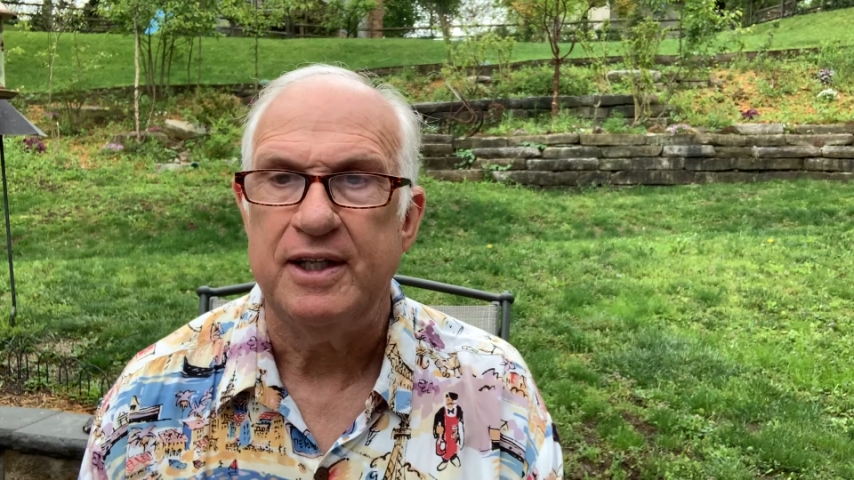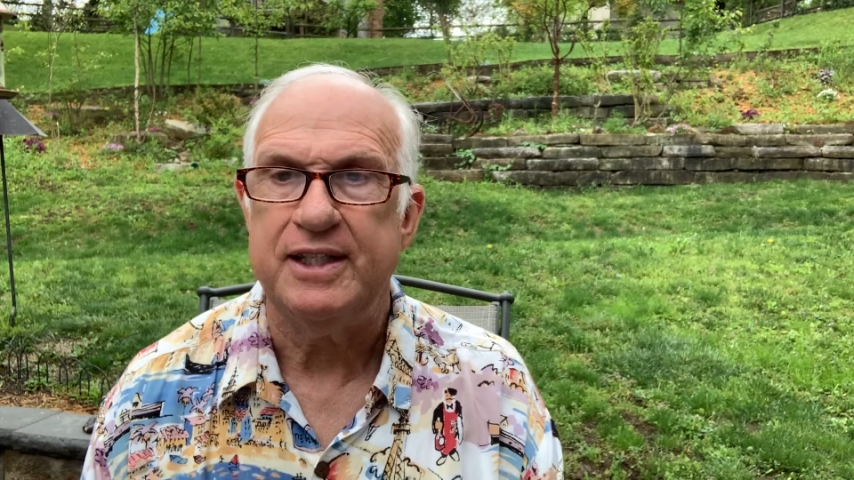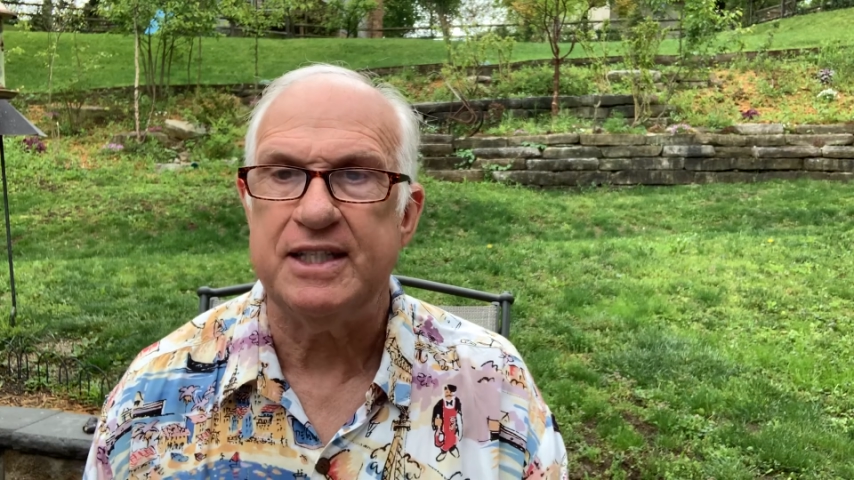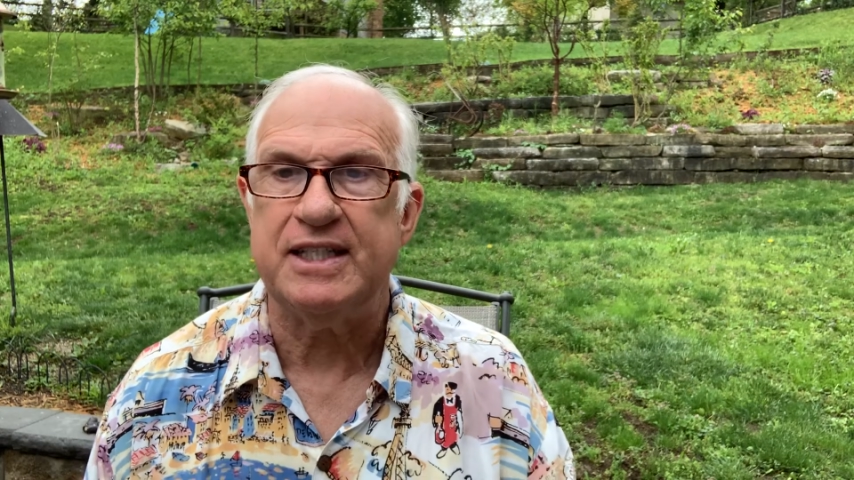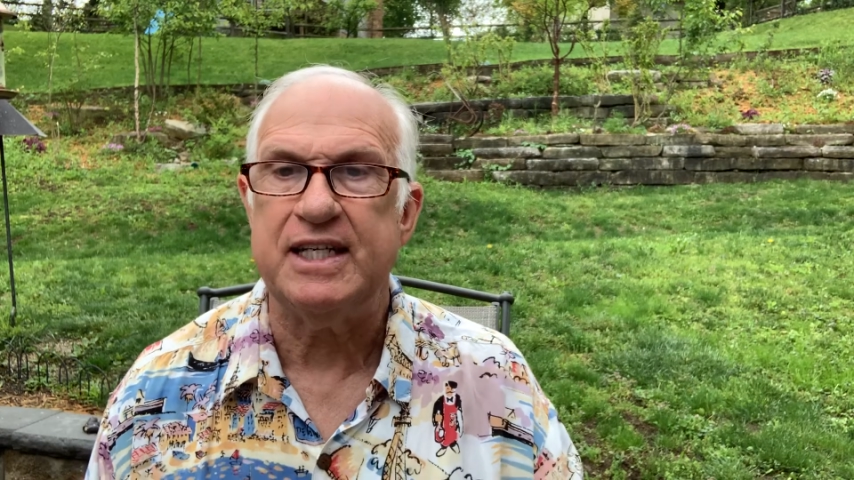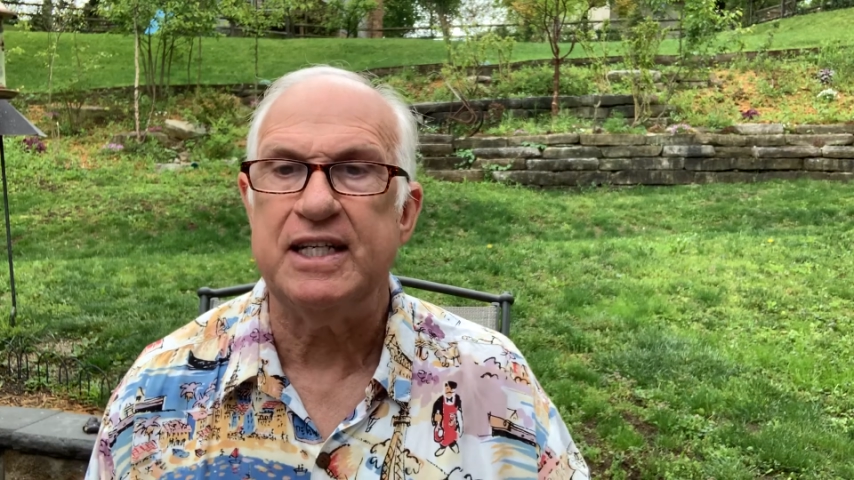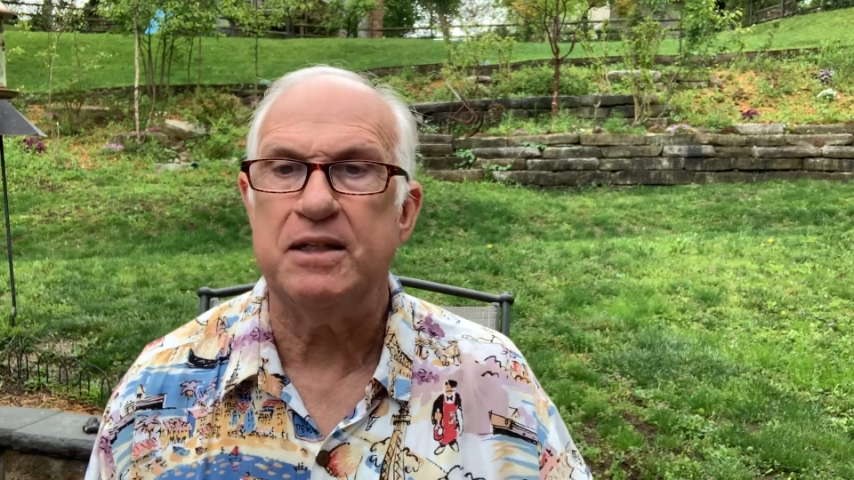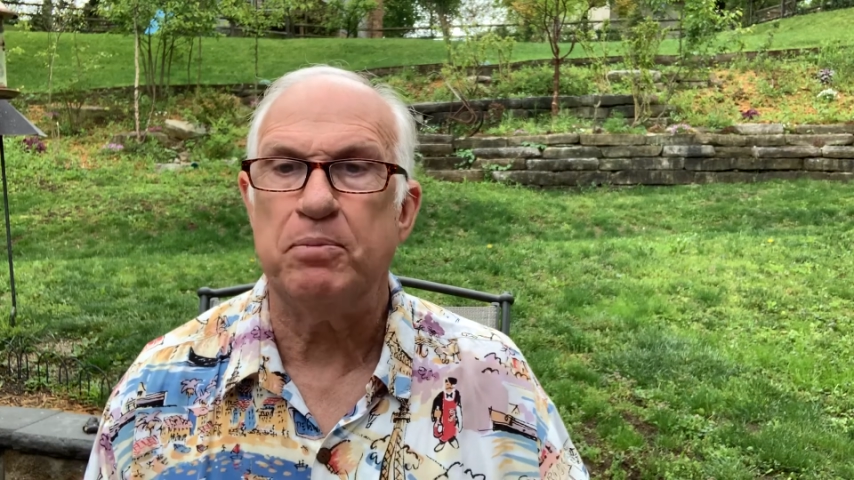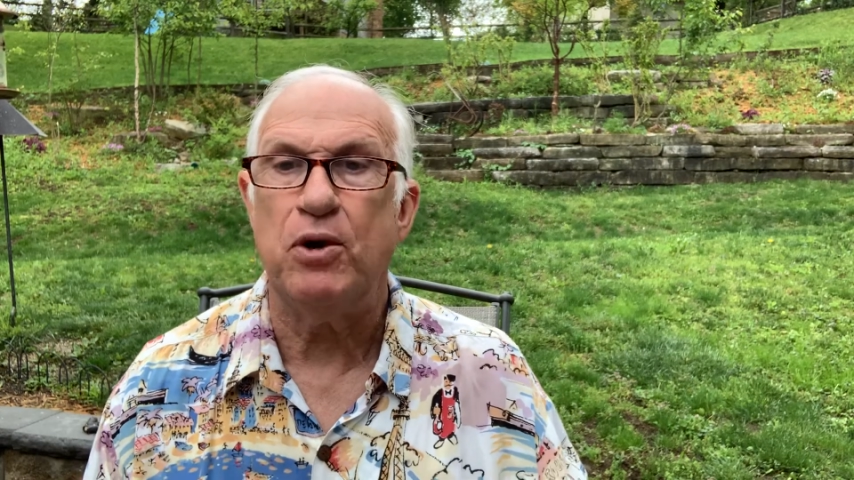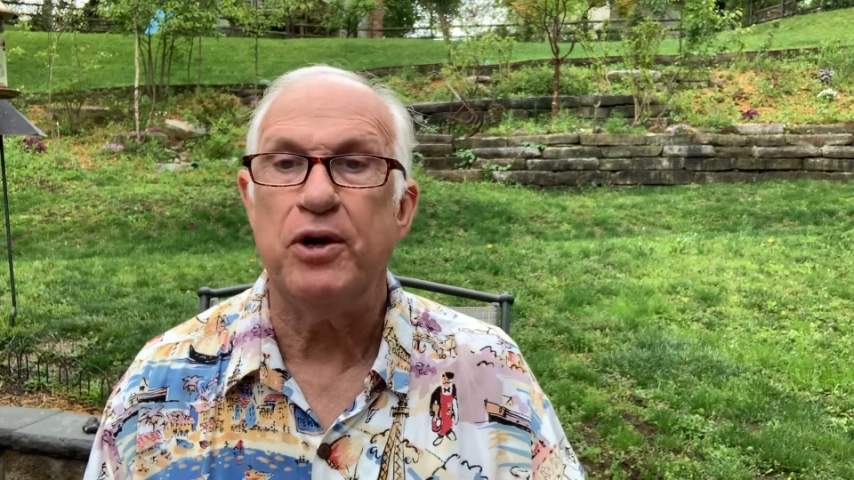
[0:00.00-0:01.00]
descended
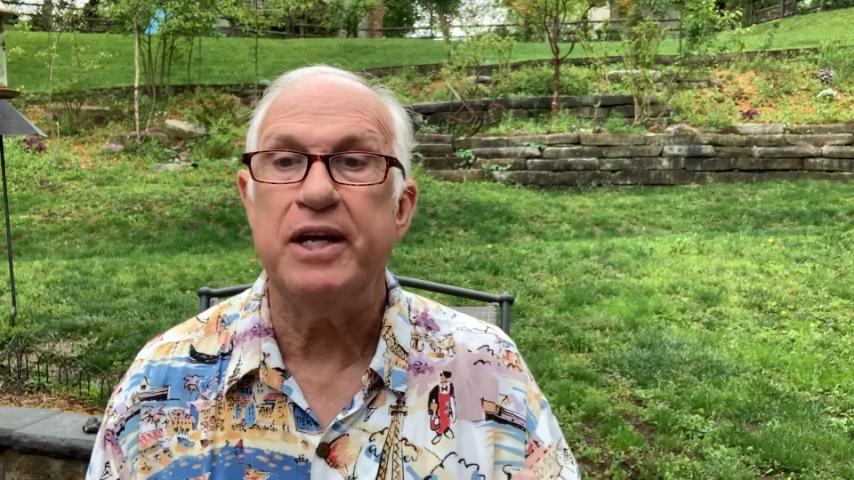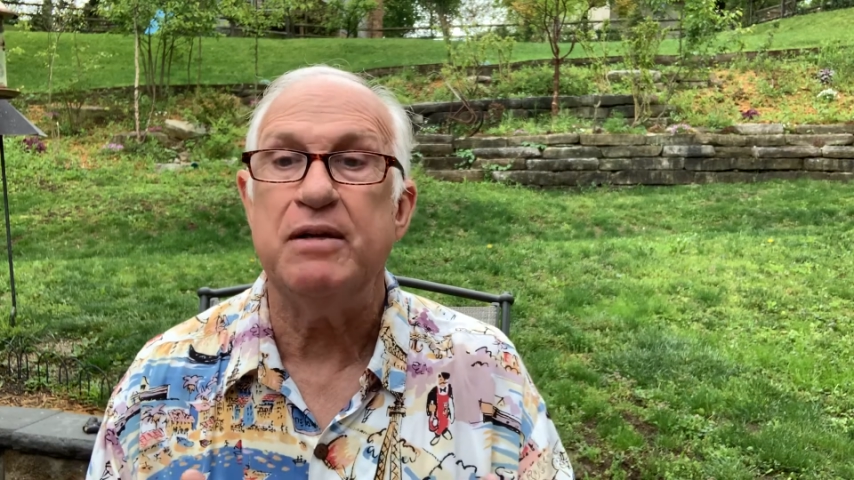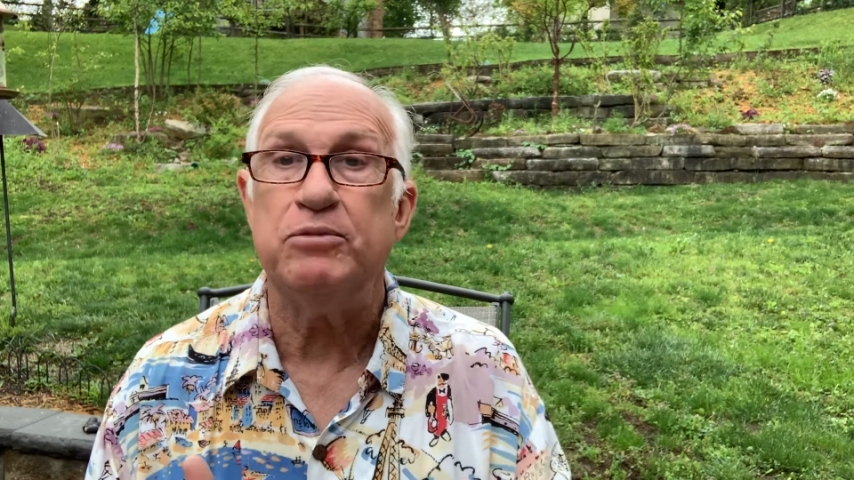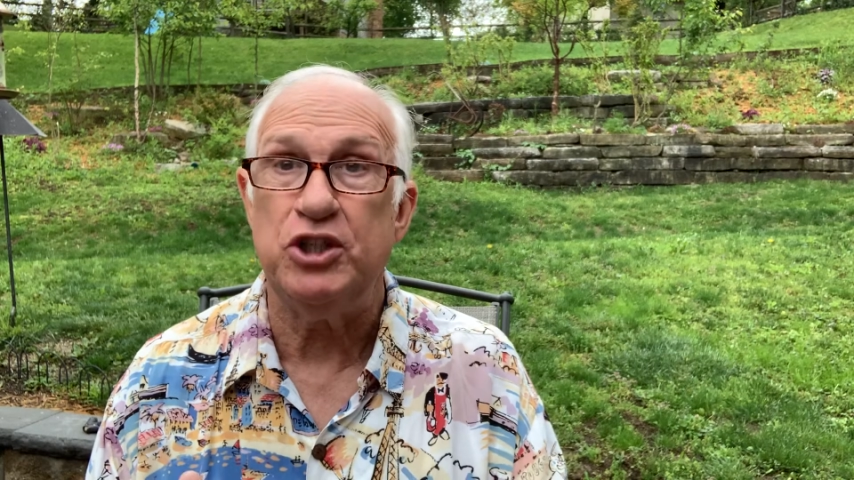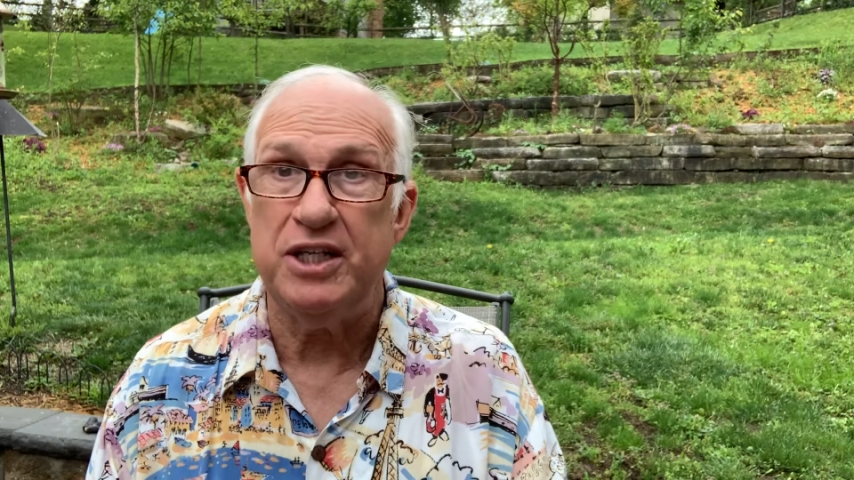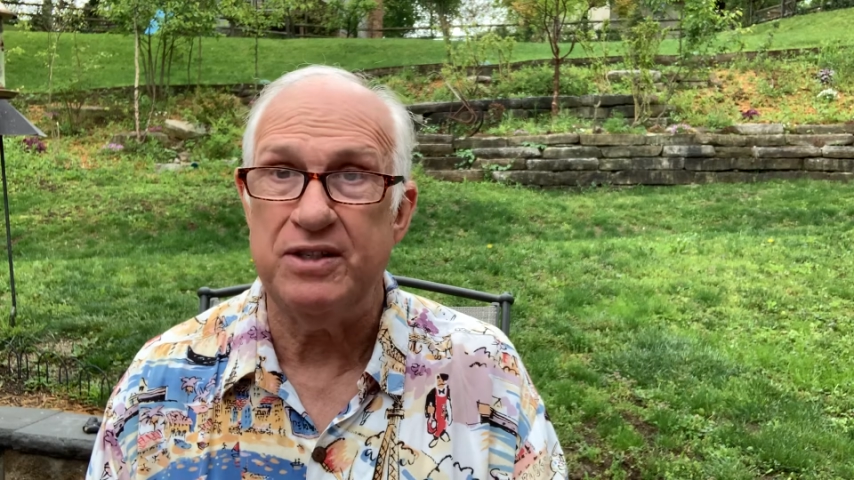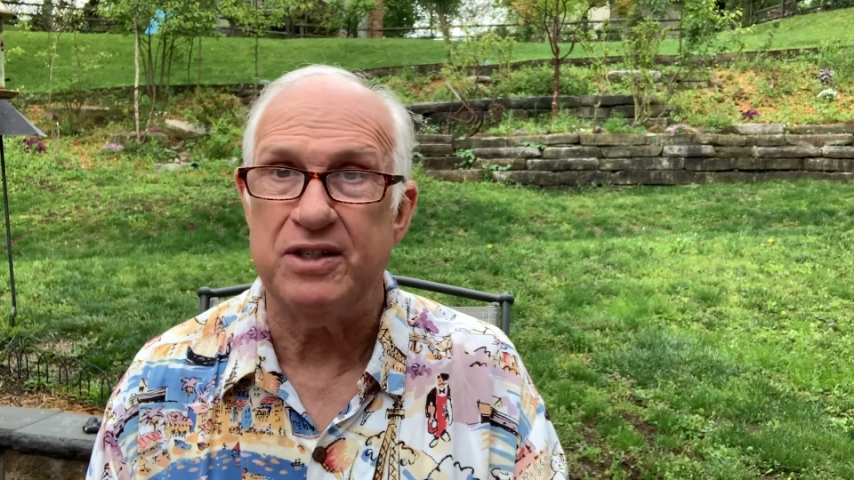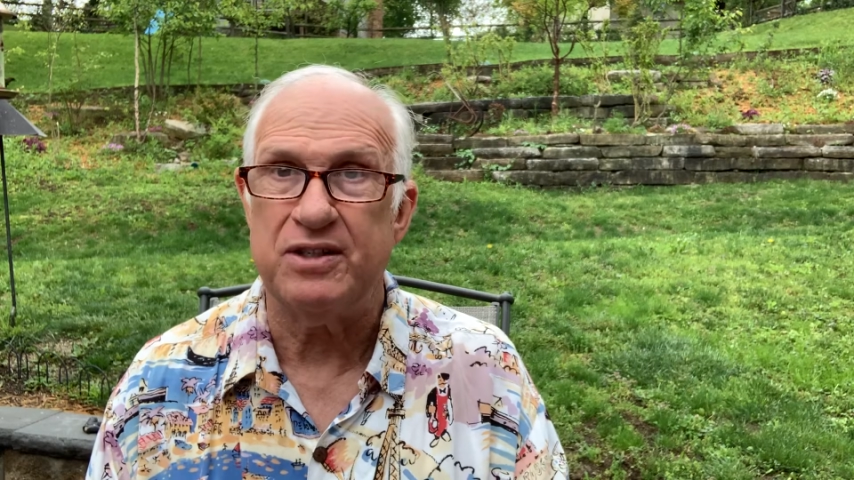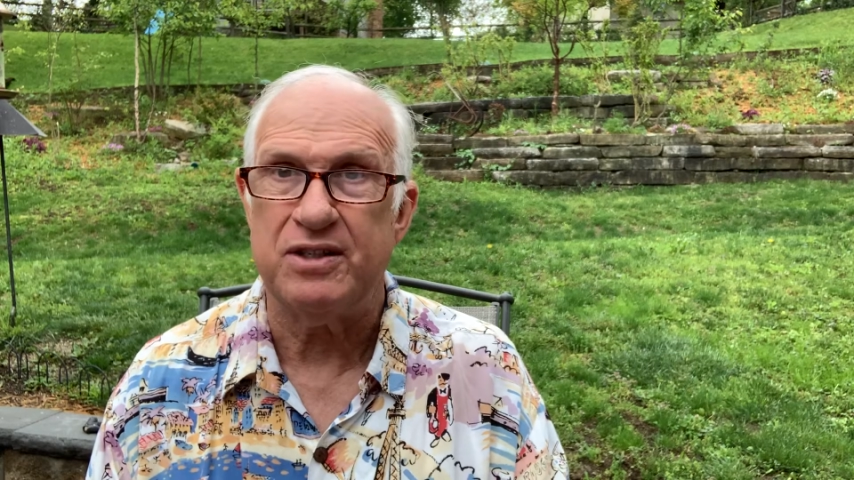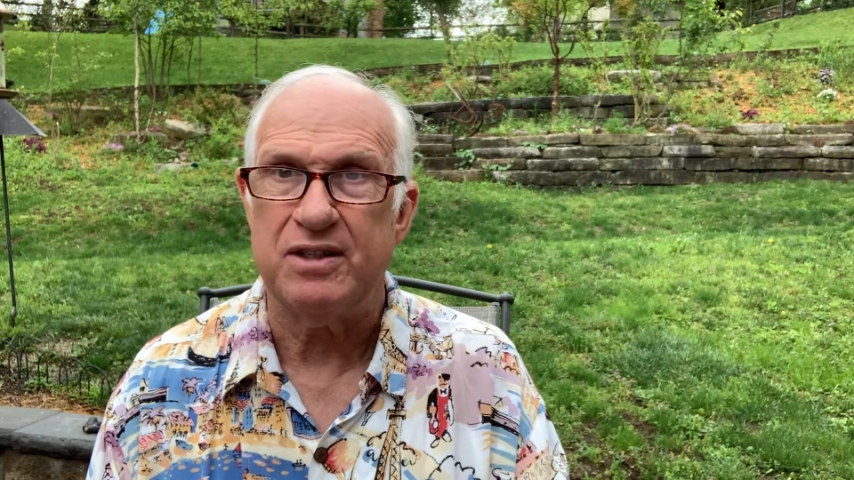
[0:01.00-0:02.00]
upon him,
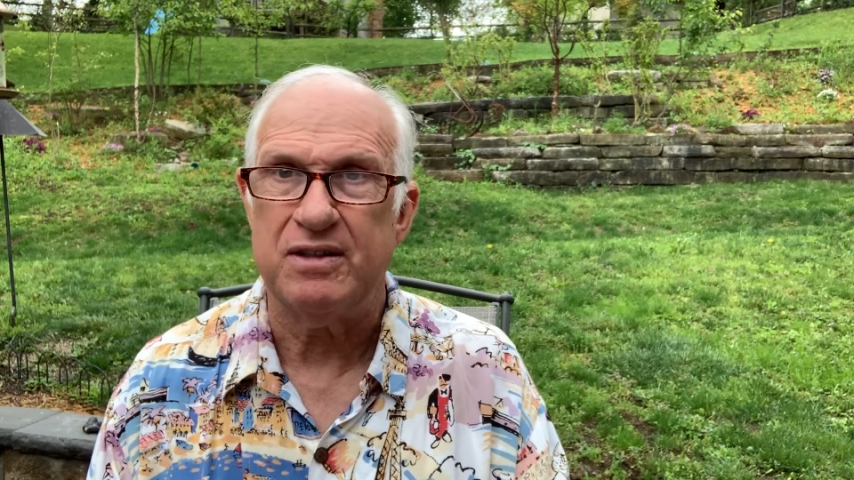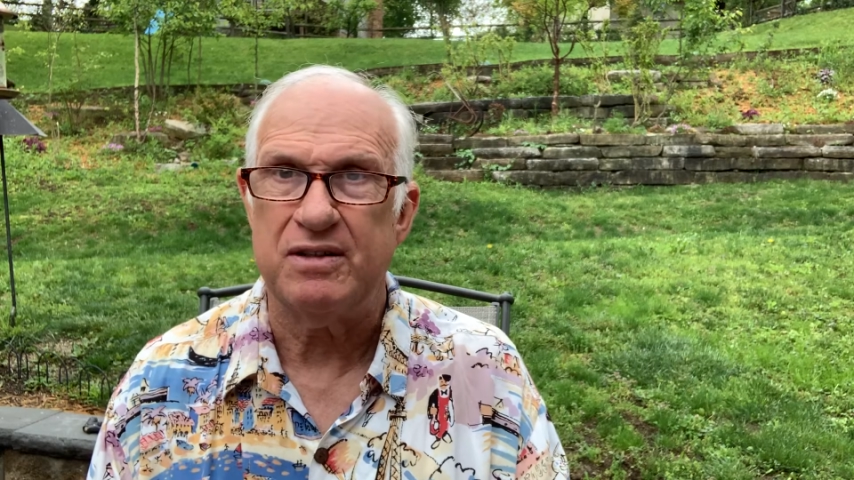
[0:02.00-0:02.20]
Jesus,